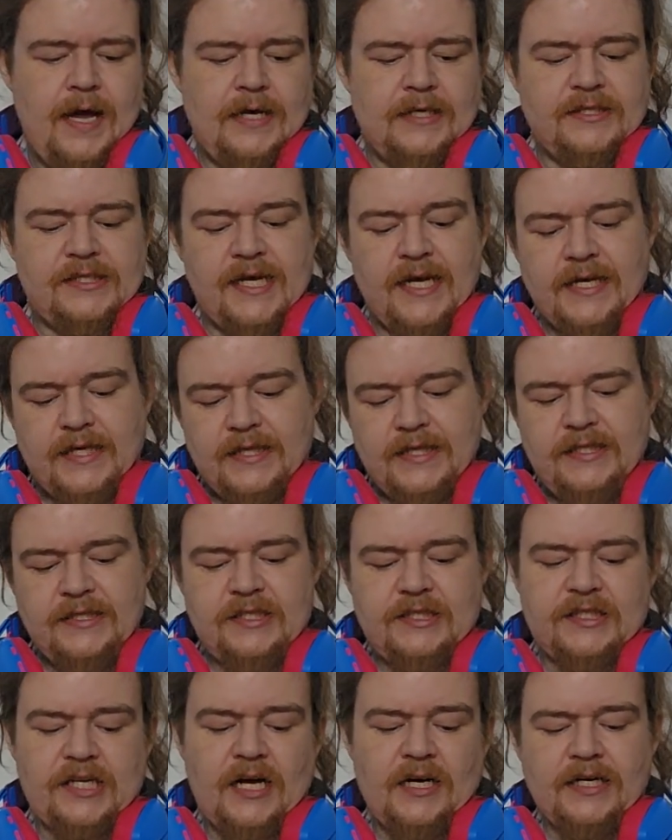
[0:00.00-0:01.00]
Take
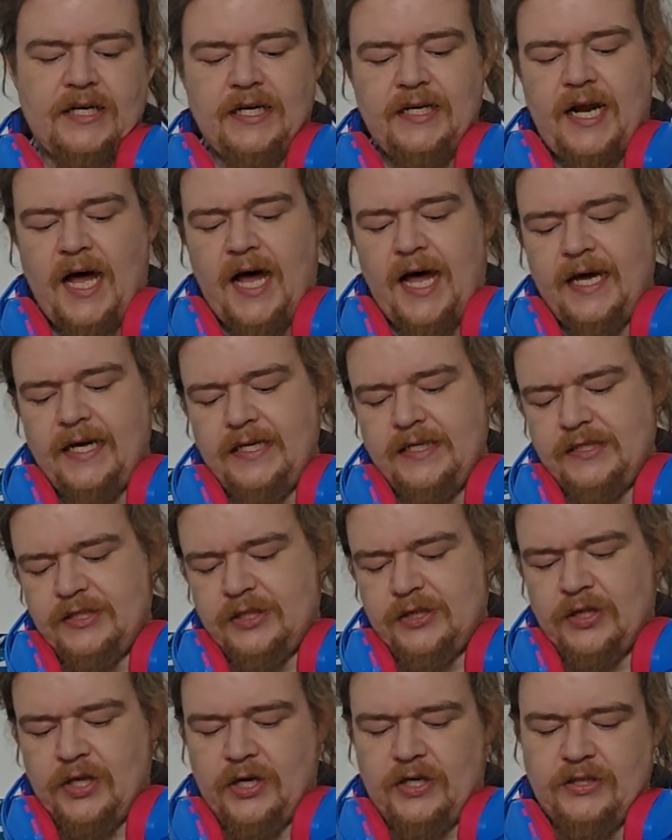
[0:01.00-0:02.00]
these sunken eyes
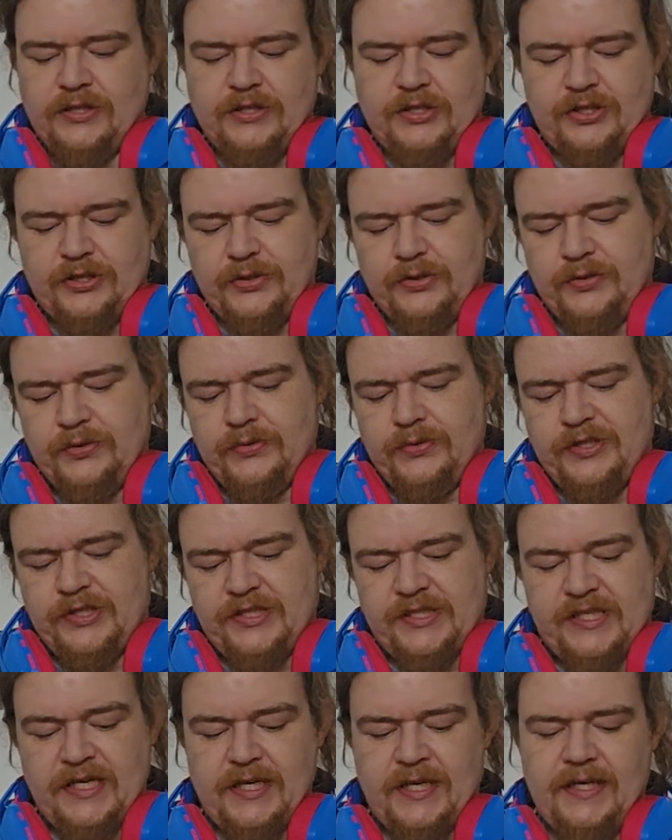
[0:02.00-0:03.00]
and learn to
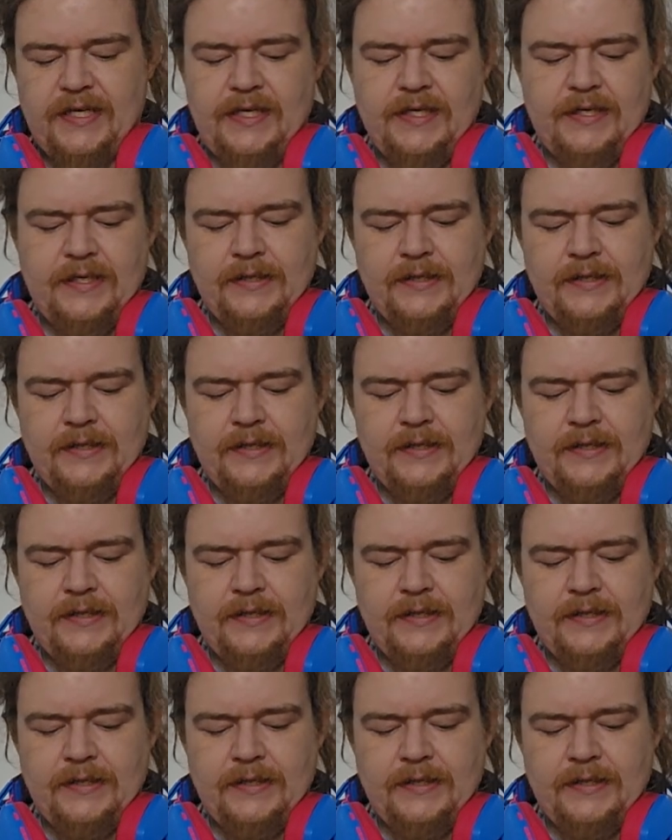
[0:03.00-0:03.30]
see